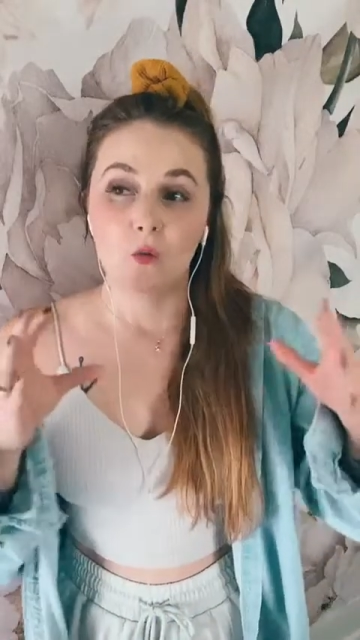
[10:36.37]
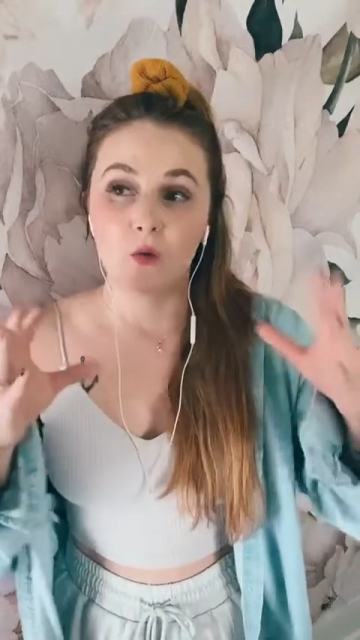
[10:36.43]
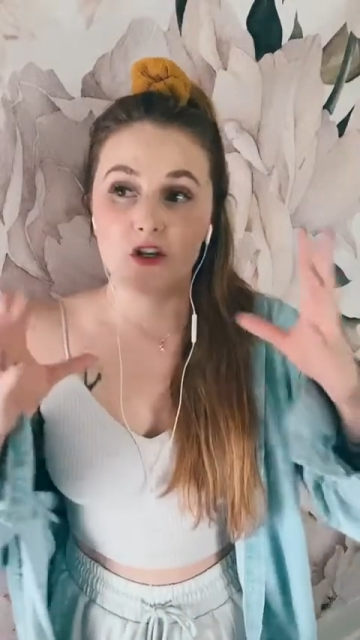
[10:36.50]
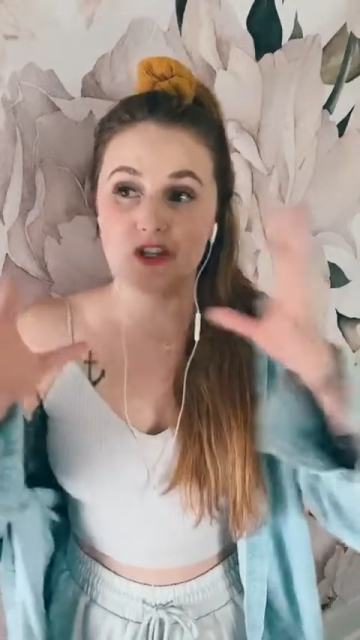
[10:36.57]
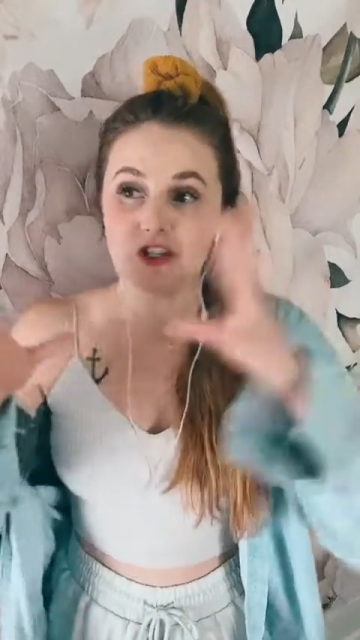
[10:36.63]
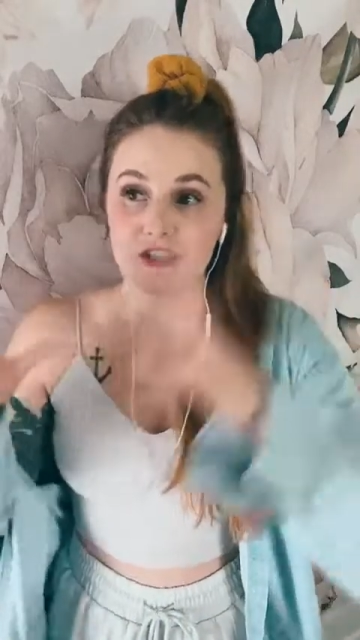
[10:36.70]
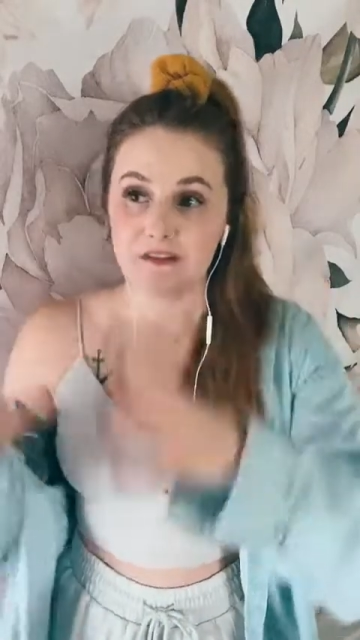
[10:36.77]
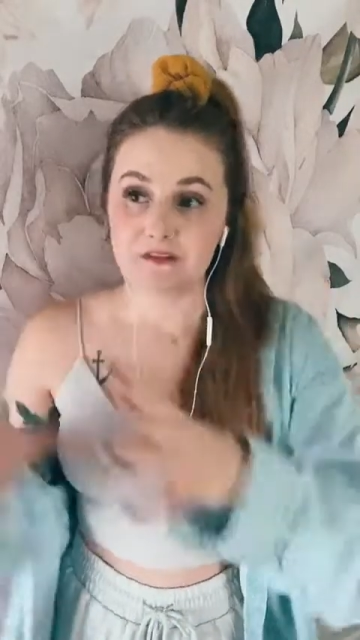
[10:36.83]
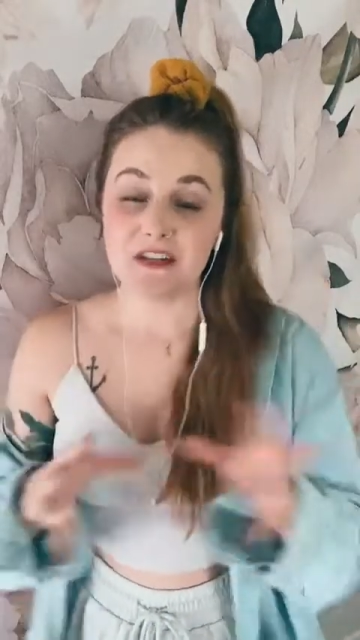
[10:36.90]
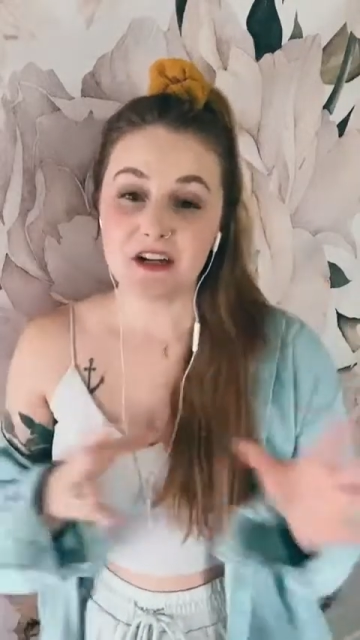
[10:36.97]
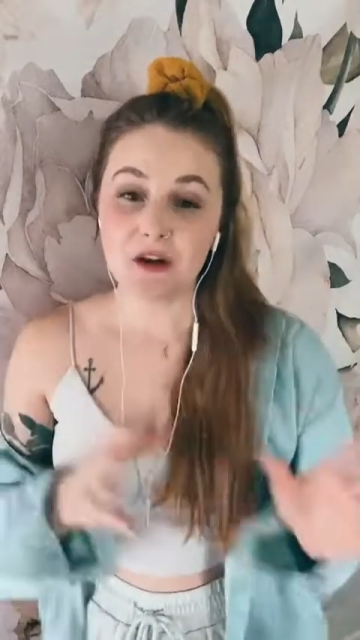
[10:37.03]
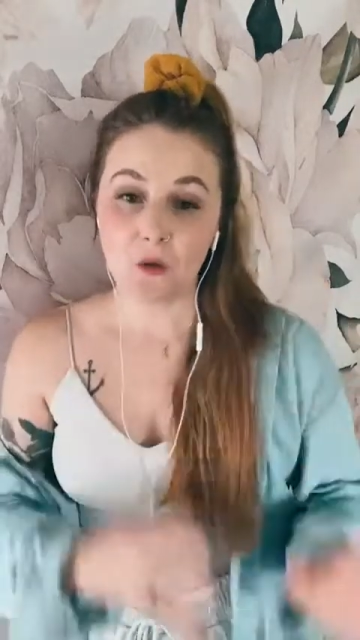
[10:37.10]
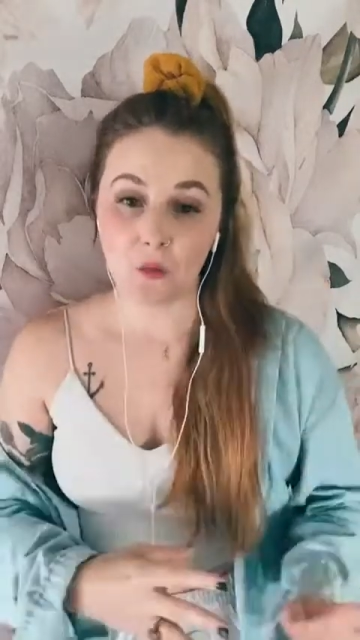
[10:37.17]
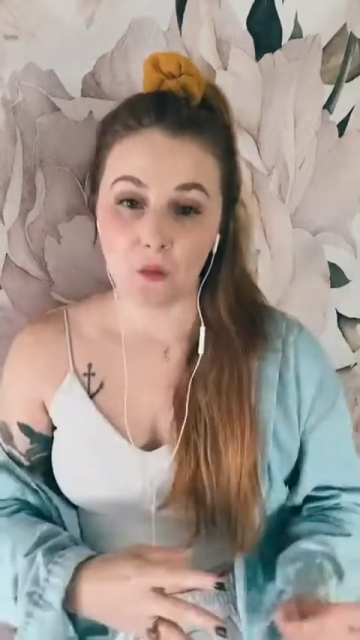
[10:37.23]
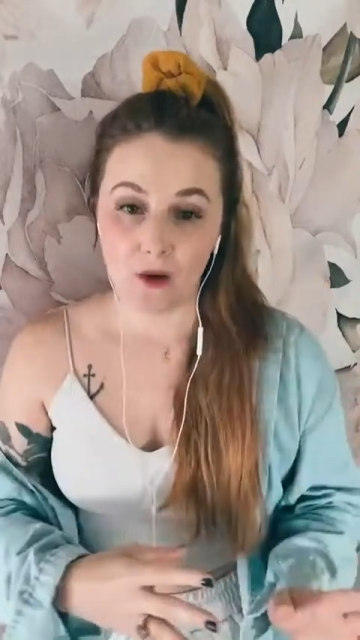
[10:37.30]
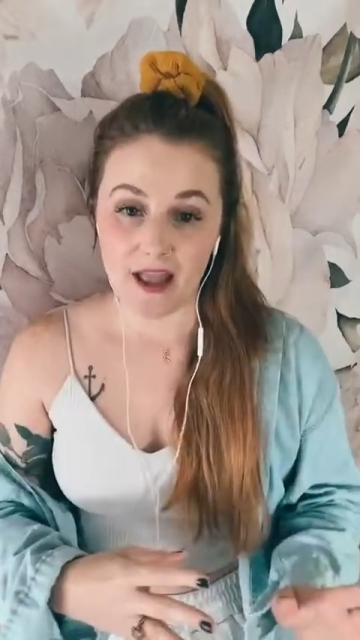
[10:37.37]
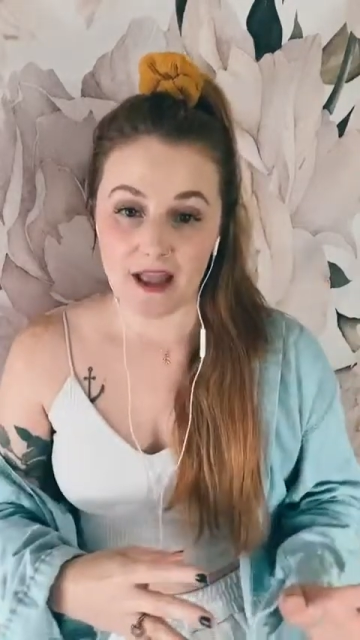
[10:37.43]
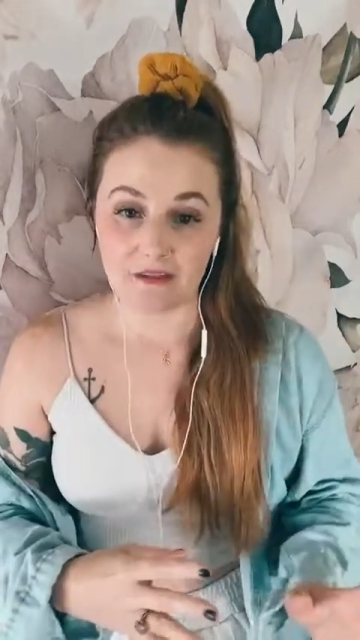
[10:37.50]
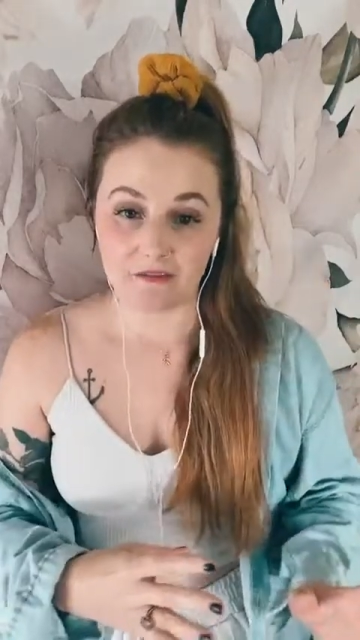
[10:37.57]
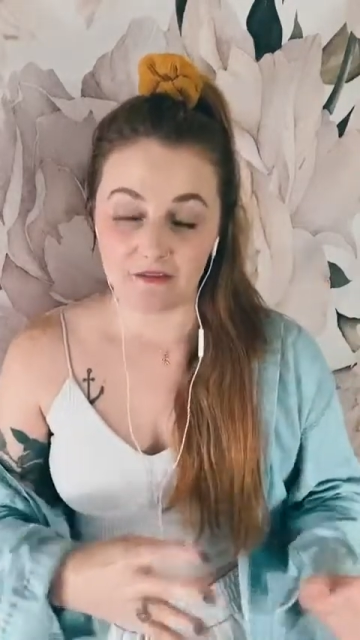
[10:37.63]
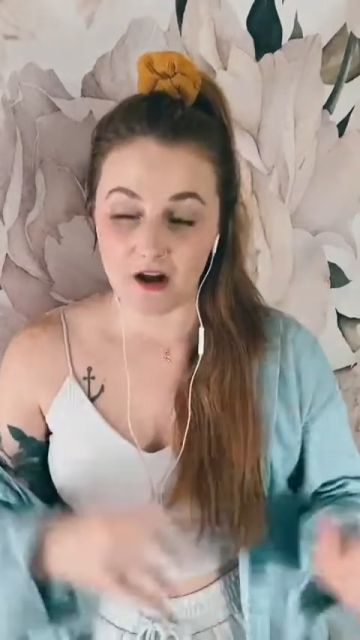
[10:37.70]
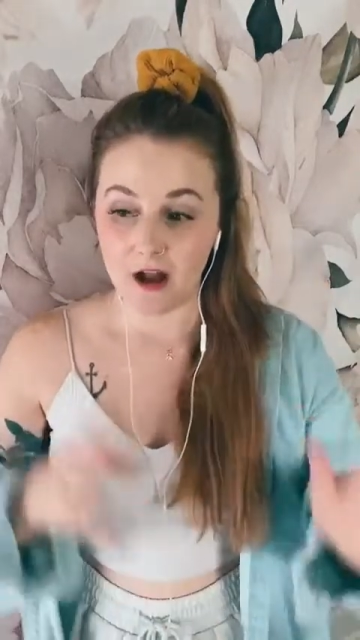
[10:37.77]
we're shifting
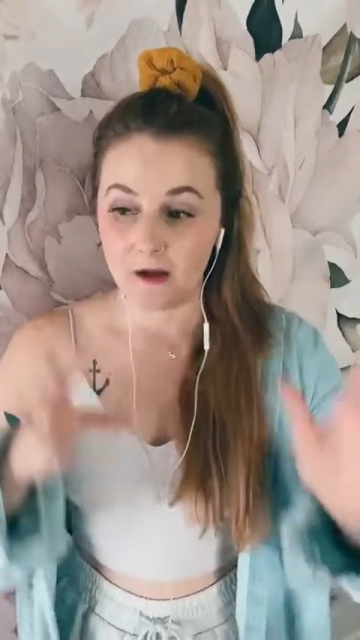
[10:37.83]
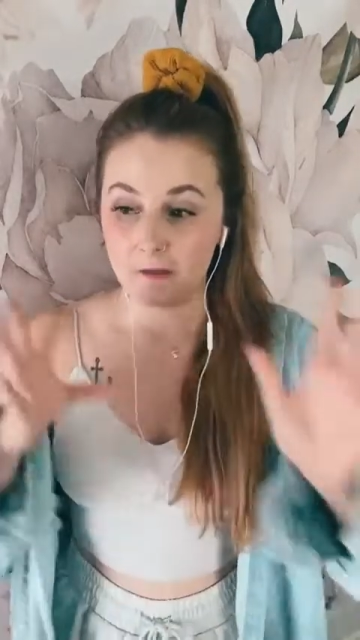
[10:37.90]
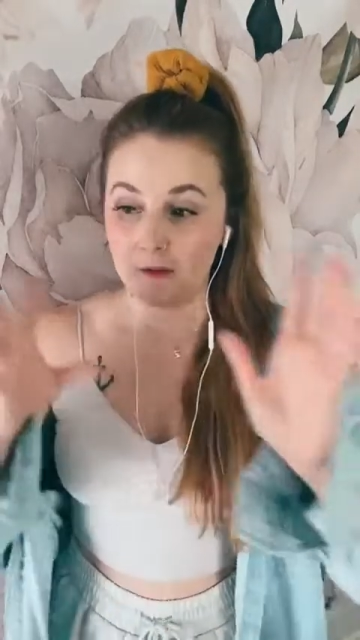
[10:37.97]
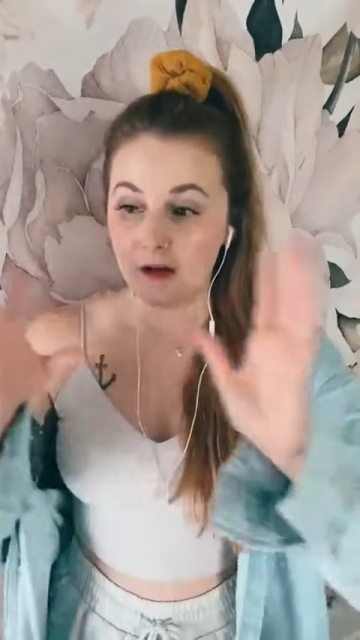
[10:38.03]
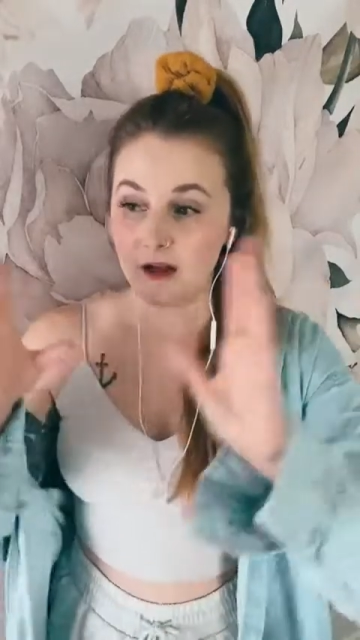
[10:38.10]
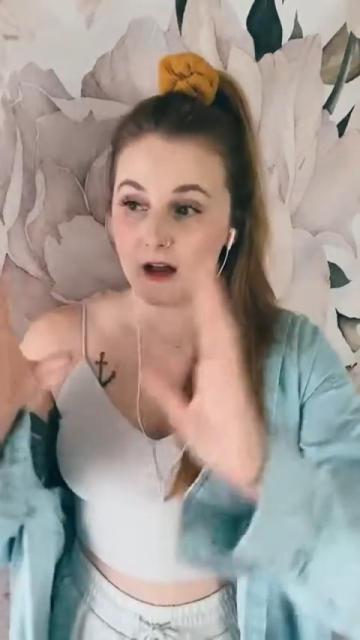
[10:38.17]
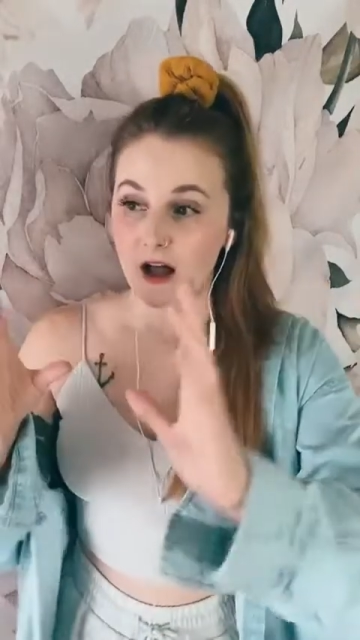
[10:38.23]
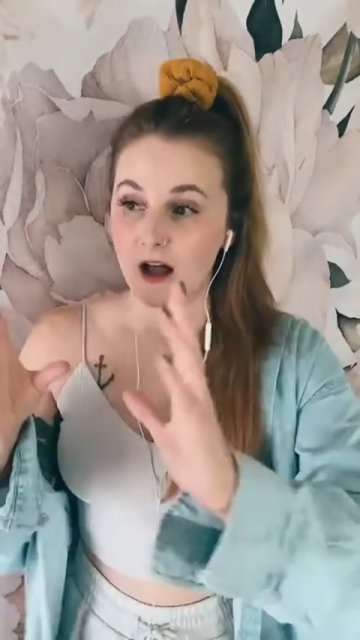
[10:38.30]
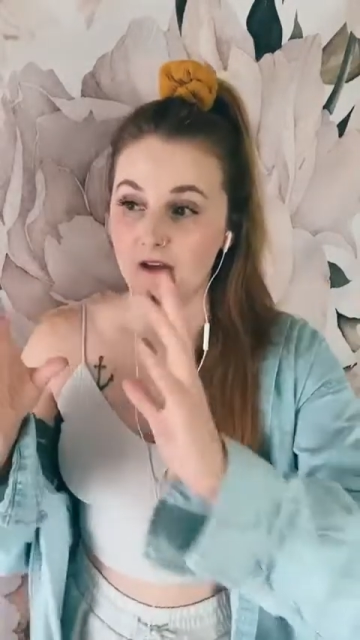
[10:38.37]
away from